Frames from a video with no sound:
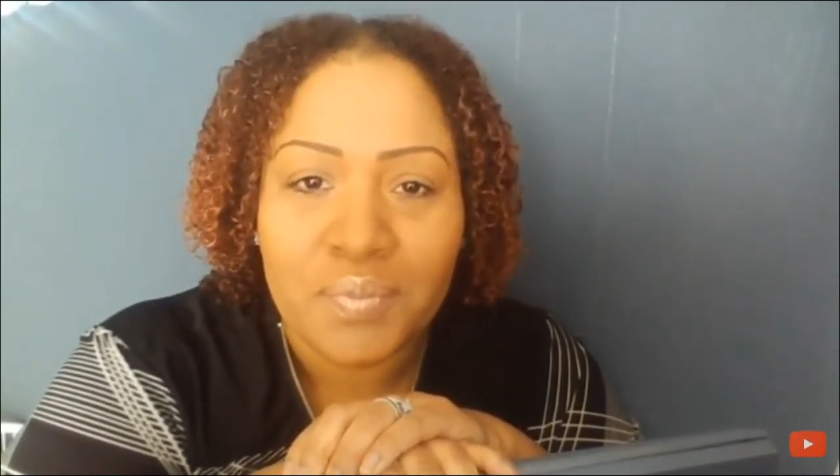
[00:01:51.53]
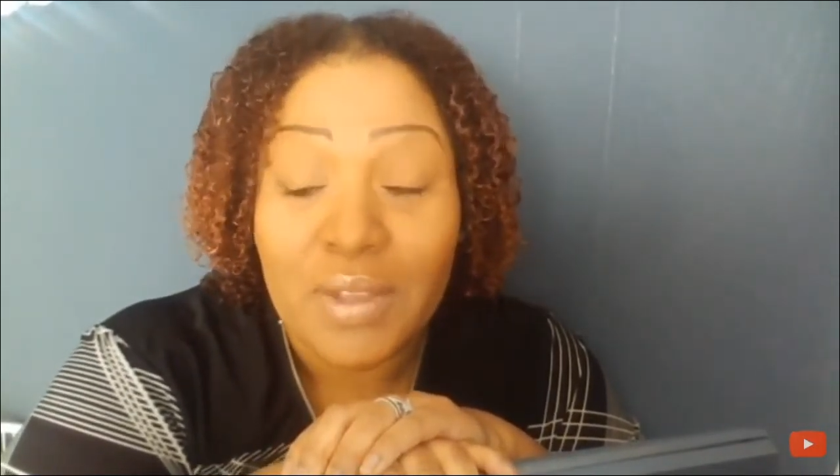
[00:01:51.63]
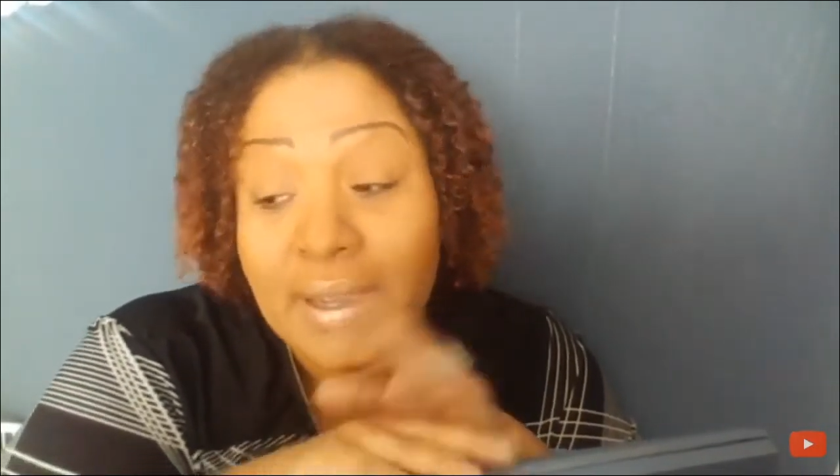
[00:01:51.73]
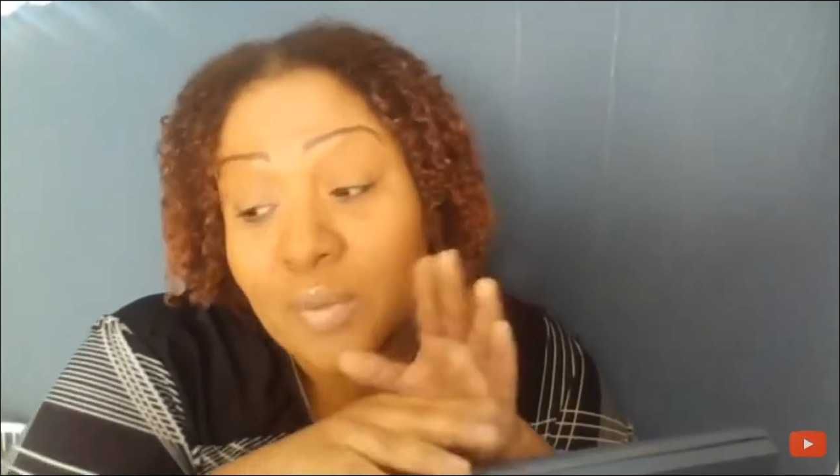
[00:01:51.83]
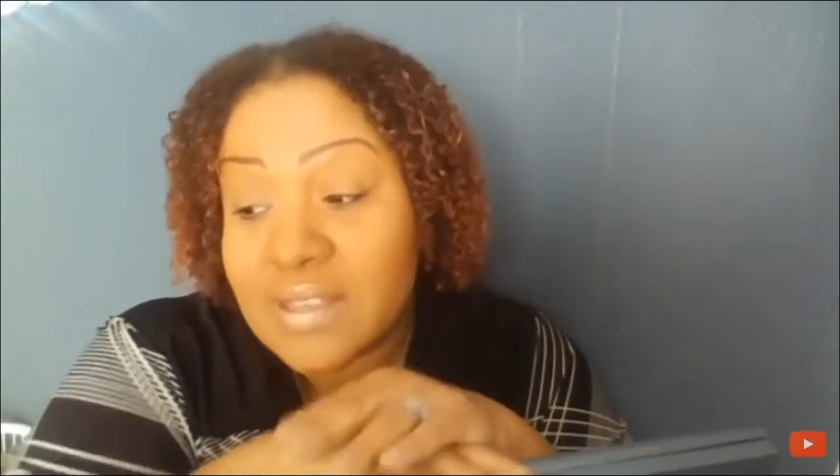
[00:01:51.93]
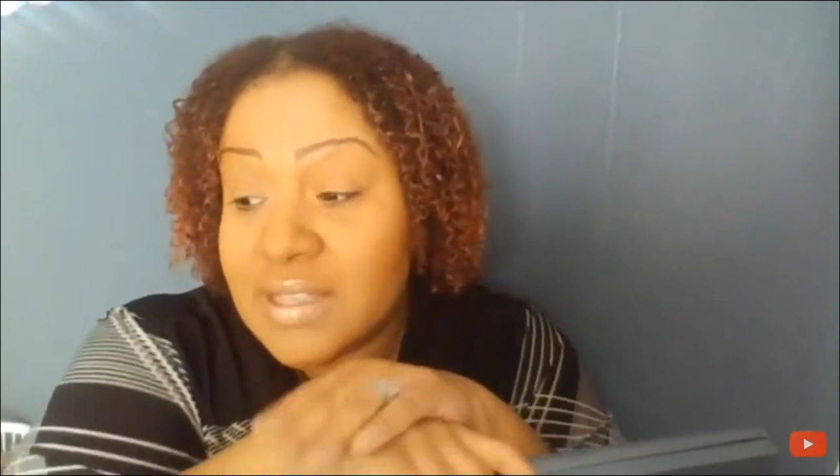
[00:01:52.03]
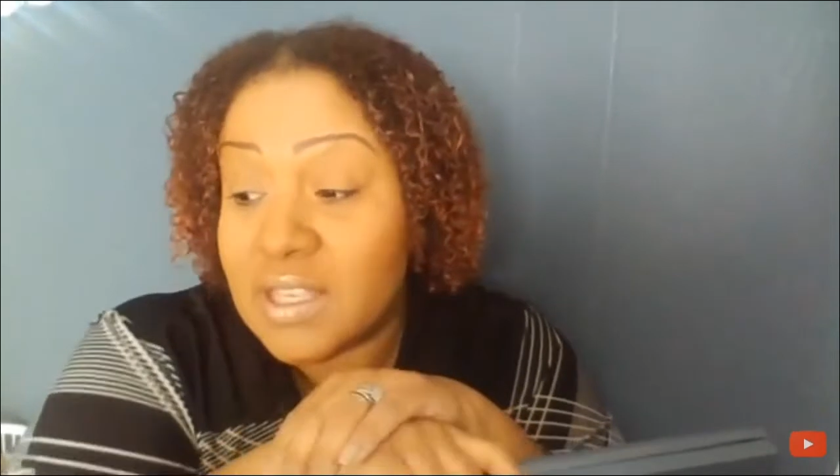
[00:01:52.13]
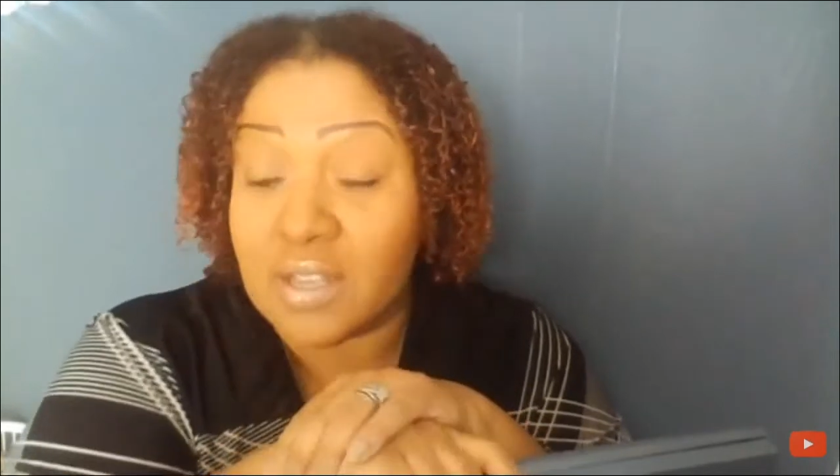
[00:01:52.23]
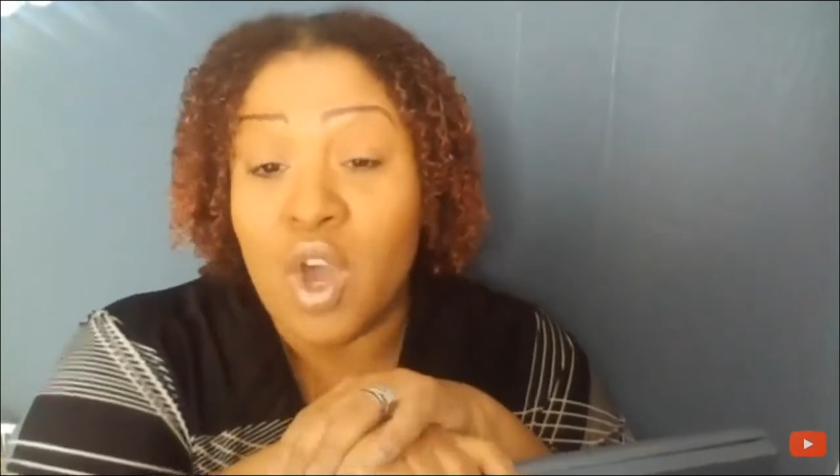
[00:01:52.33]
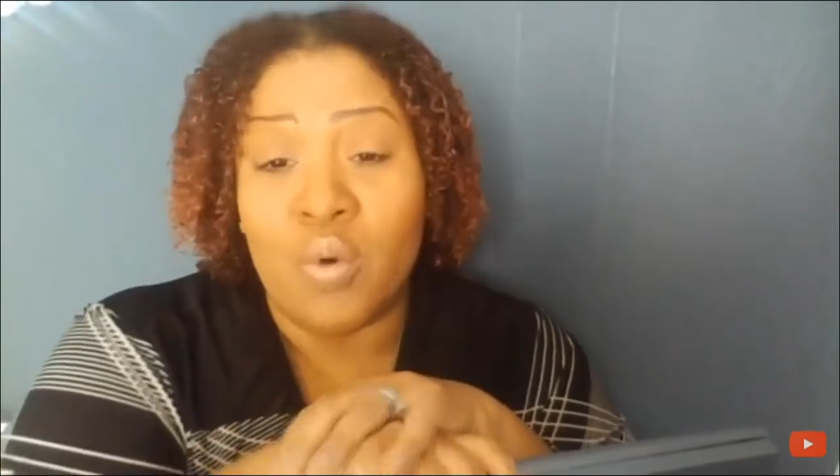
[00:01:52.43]
Now you may say to
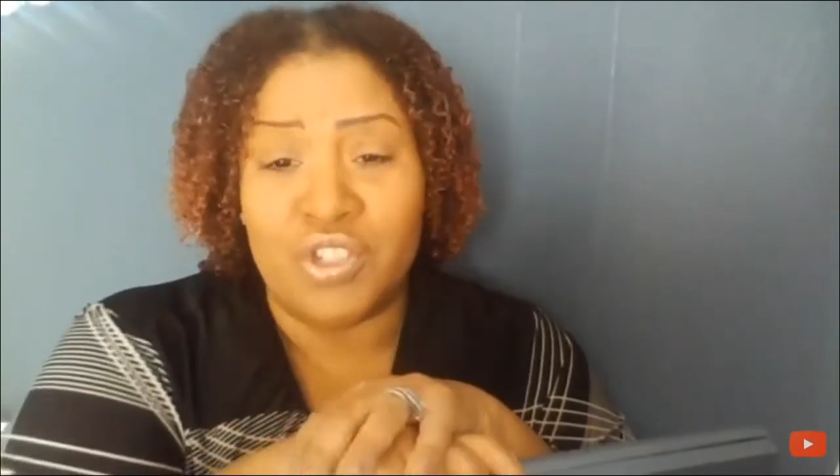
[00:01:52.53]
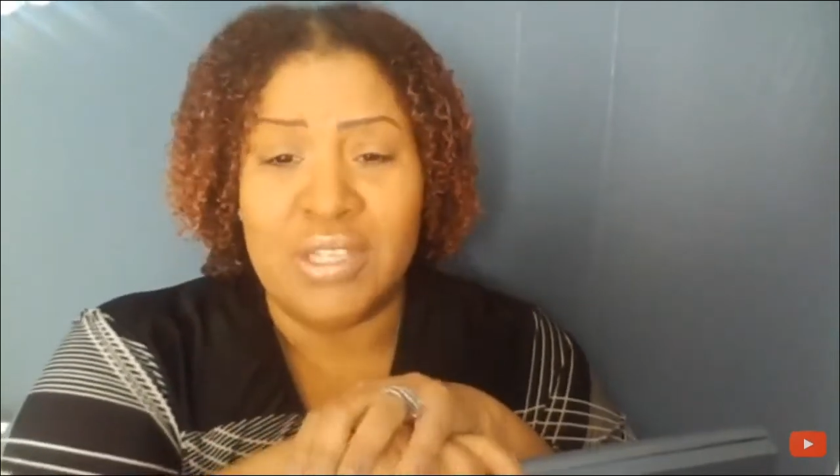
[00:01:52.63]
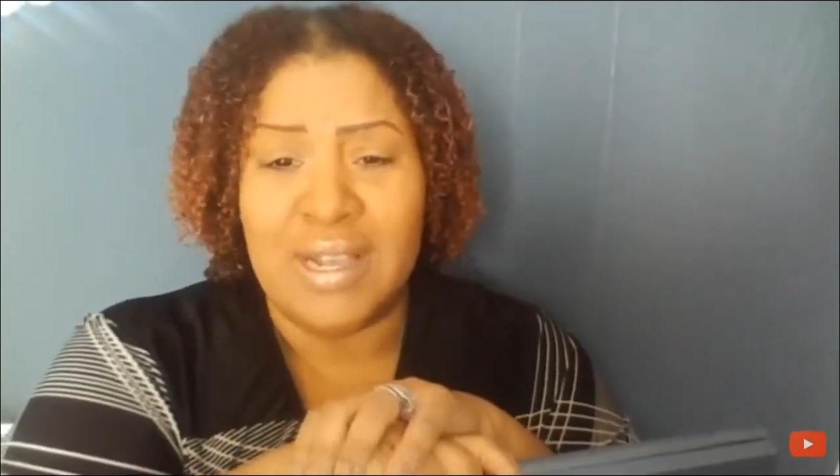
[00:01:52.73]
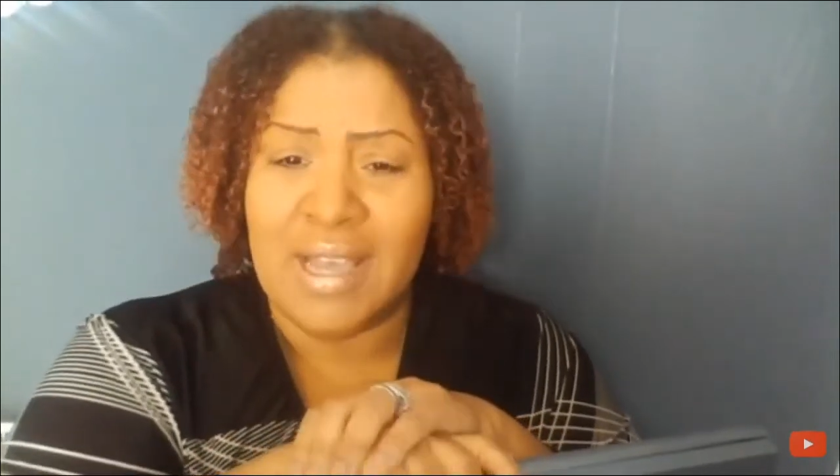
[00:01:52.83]
yourself, well, she's not